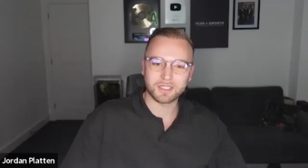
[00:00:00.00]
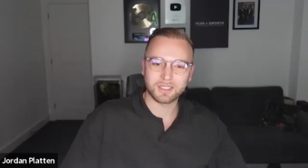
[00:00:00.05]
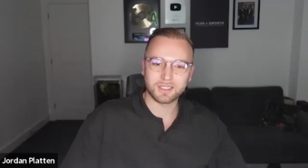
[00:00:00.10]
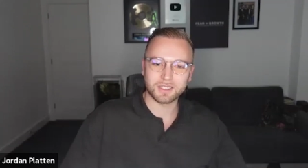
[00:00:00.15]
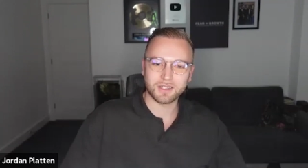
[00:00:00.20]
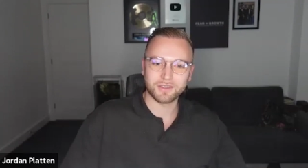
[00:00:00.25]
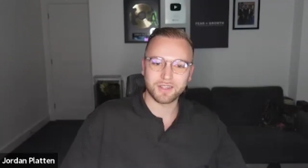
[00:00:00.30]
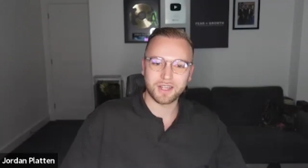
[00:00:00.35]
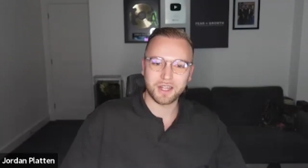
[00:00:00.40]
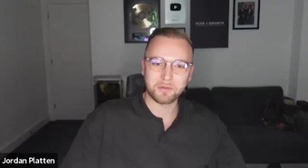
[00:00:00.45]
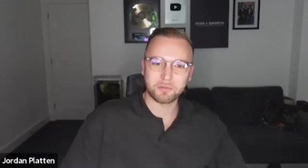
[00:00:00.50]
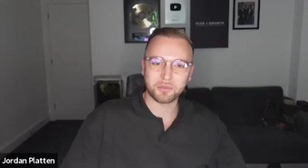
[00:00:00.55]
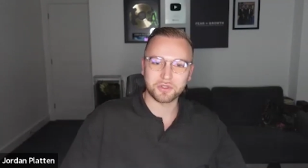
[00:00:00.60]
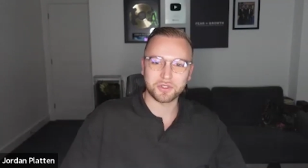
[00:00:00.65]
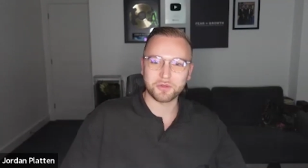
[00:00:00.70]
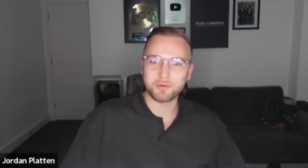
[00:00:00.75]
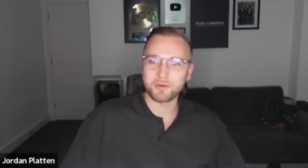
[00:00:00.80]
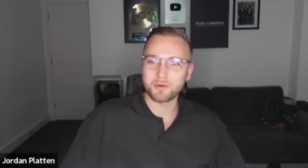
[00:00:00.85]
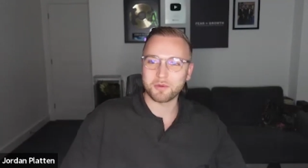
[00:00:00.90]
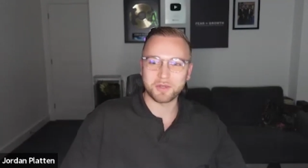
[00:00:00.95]
love that.
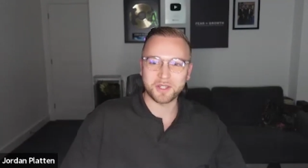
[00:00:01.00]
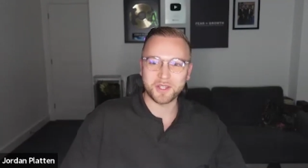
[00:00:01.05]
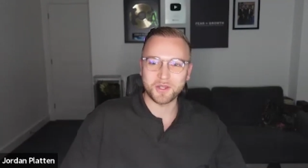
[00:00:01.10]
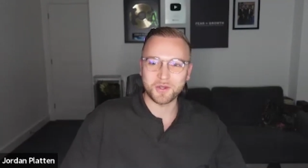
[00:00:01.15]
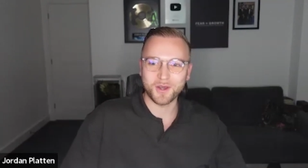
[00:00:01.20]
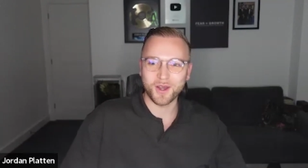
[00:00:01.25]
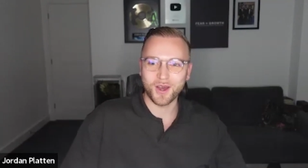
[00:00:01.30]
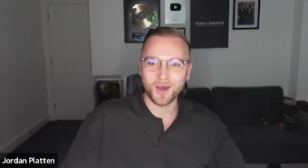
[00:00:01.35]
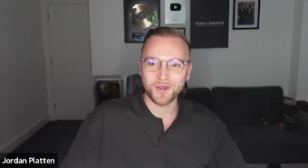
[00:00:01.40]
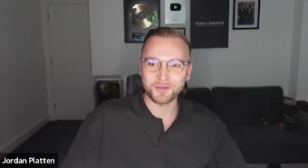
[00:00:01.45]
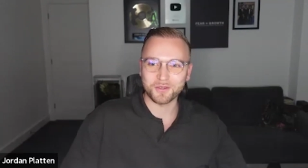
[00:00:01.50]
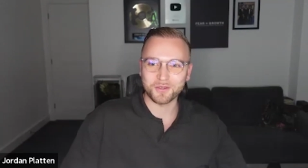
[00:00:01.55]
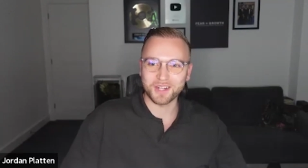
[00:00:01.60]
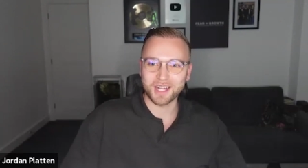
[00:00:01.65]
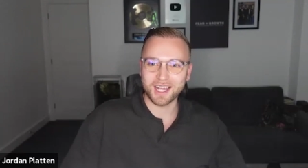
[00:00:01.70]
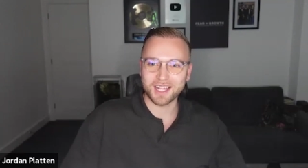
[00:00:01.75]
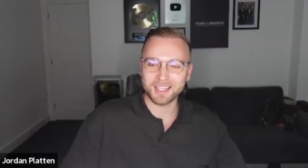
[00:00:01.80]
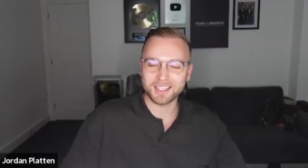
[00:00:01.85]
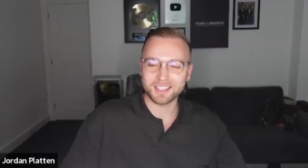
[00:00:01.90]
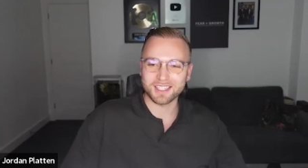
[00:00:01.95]
Presumably you can't run
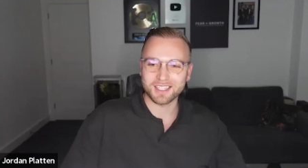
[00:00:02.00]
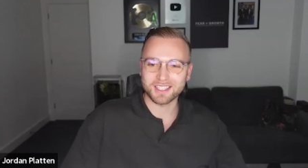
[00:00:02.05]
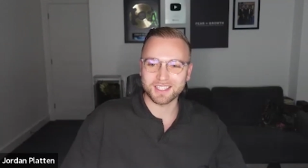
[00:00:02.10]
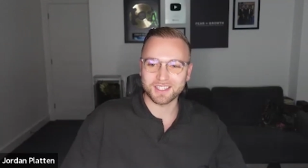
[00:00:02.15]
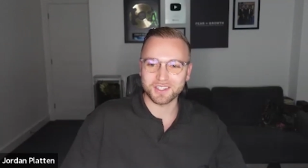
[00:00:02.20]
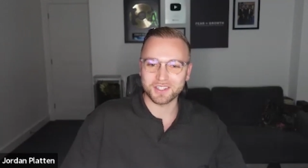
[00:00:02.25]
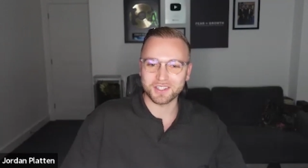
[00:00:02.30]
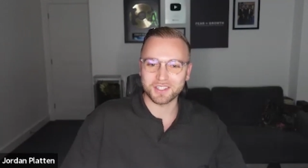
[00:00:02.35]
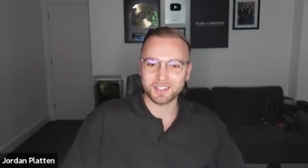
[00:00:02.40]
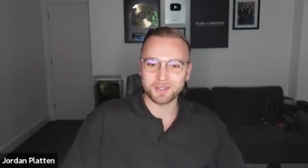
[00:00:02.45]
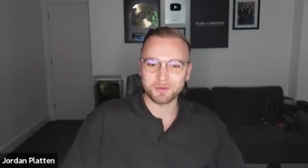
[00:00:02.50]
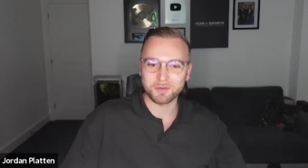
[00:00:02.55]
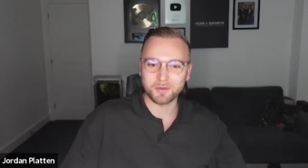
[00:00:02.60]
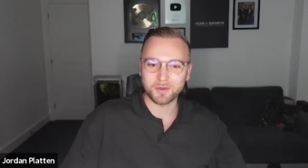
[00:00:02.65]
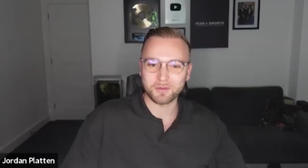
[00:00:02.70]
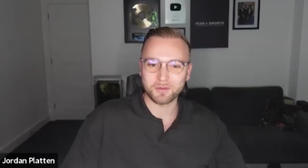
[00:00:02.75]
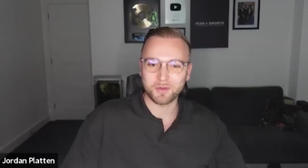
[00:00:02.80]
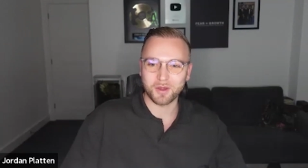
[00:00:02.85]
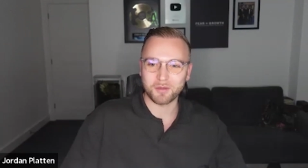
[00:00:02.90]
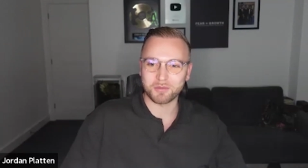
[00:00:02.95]
ads. It's just a
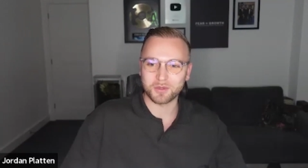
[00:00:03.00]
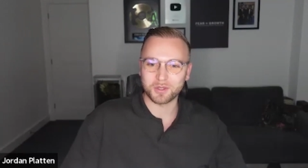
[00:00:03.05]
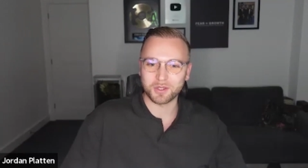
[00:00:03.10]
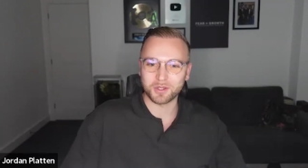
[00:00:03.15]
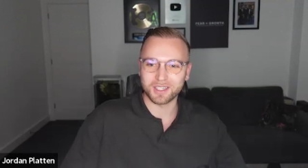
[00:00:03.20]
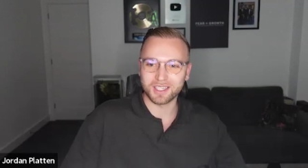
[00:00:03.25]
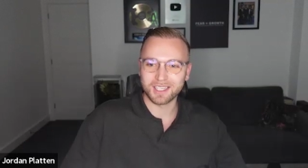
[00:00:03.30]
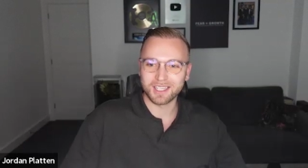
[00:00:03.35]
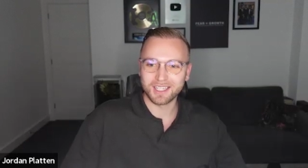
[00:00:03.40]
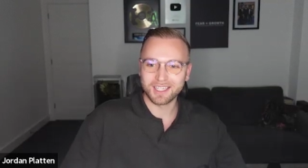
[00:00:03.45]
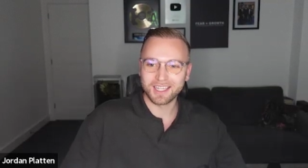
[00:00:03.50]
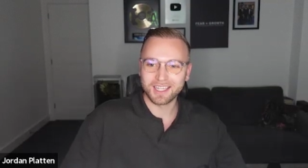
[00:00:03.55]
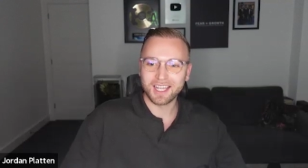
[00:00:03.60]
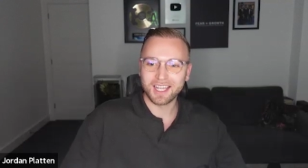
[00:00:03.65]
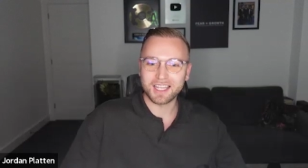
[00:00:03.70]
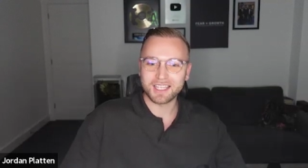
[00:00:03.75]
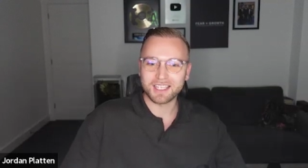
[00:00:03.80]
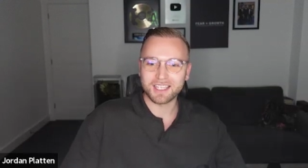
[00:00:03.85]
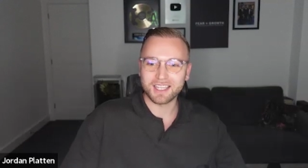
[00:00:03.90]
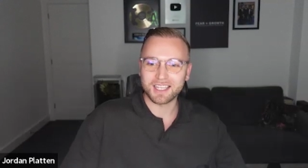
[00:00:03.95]
pure.
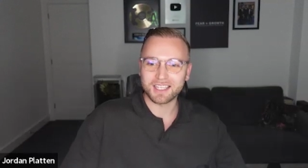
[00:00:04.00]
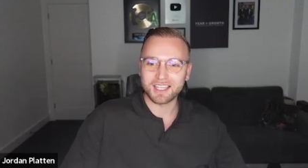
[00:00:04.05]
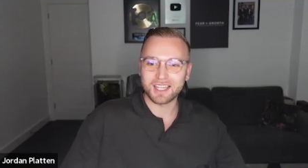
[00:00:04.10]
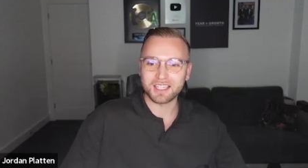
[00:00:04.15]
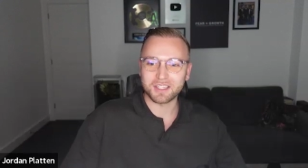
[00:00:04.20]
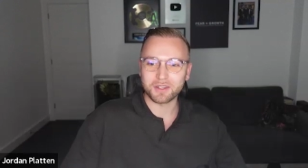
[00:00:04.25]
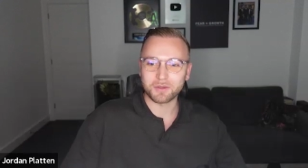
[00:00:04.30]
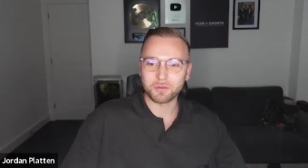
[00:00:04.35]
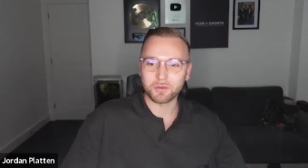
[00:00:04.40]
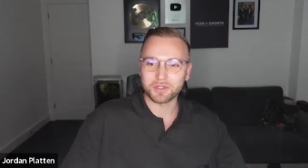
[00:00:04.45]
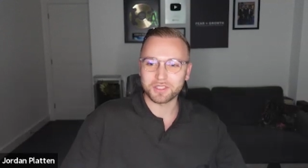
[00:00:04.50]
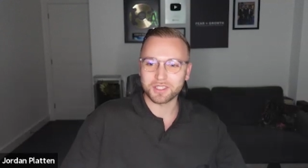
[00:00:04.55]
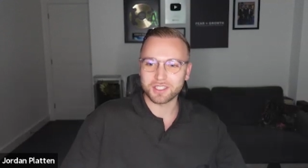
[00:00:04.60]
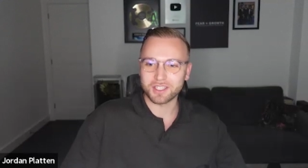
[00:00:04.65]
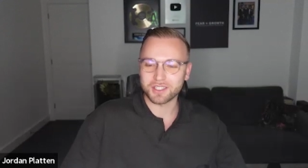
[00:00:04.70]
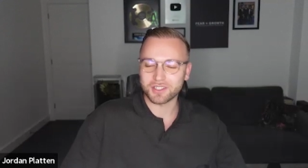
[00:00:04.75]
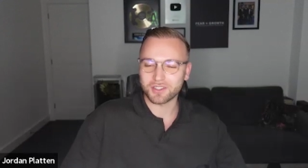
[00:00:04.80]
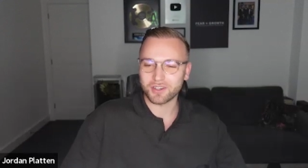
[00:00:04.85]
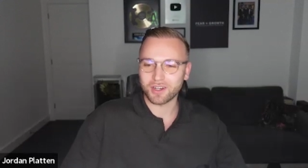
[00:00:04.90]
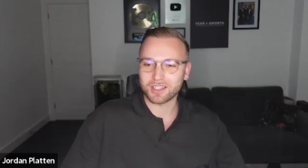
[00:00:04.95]
What does
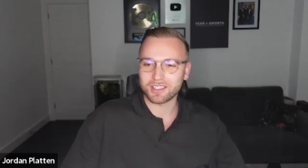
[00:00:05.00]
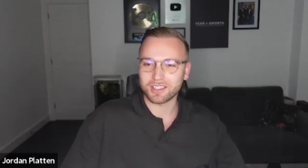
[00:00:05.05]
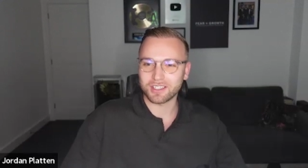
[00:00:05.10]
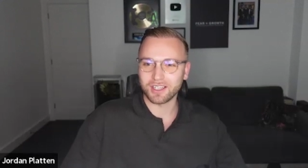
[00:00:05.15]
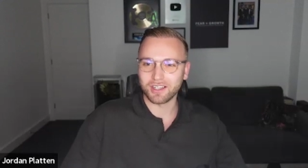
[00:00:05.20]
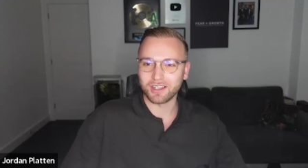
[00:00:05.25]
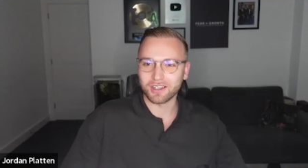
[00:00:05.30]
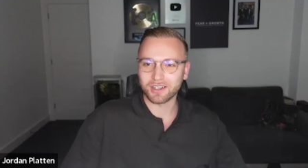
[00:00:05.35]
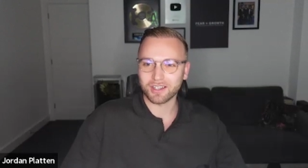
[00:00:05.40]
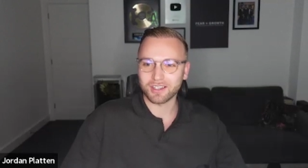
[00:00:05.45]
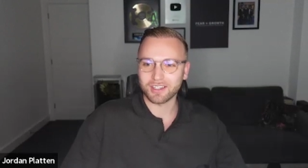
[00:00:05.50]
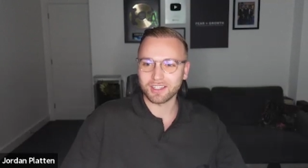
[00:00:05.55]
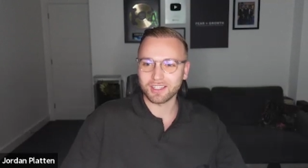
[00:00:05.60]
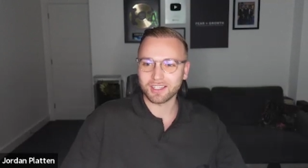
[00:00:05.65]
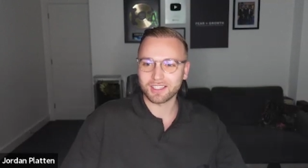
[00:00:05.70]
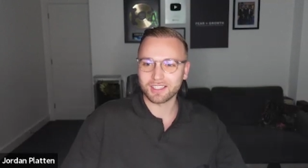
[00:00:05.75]
the strategy look like?